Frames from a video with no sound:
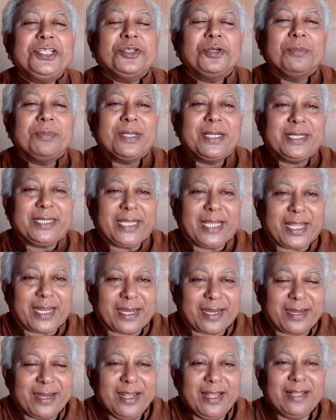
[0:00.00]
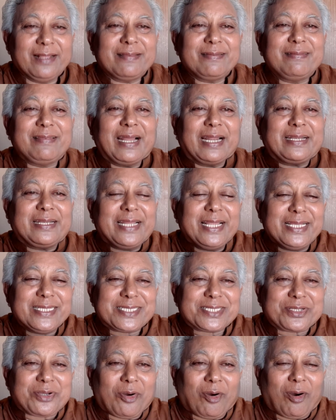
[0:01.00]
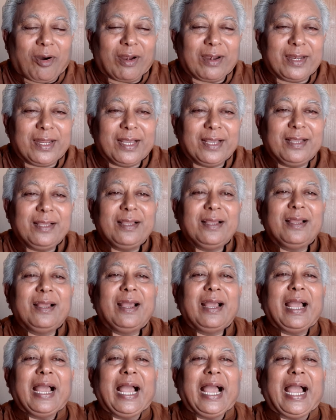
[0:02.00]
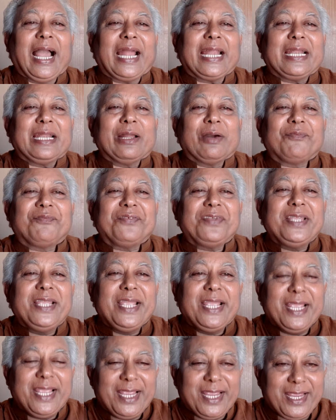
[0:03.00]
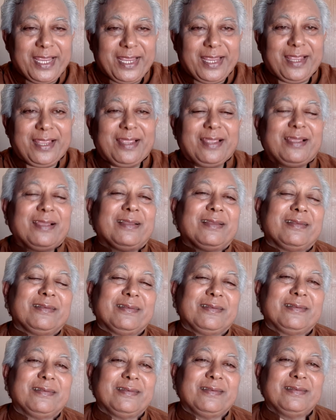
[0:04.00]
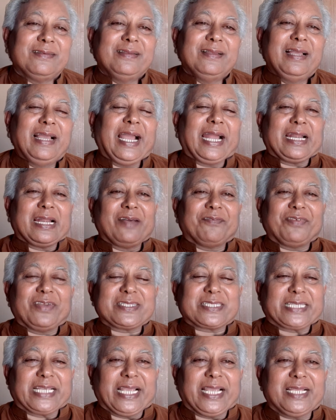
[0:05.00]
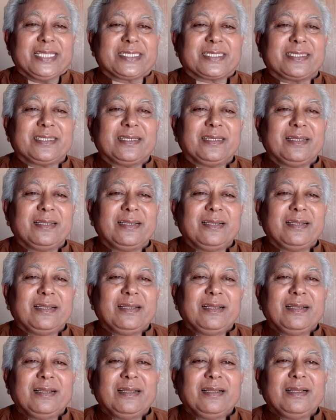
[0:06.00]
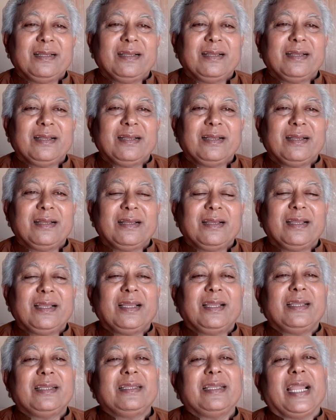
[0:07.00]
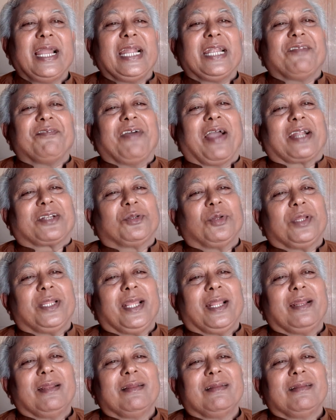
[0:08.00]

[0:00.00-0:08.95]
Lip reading: numerator. That is called N of E. N of S is 8 factorial.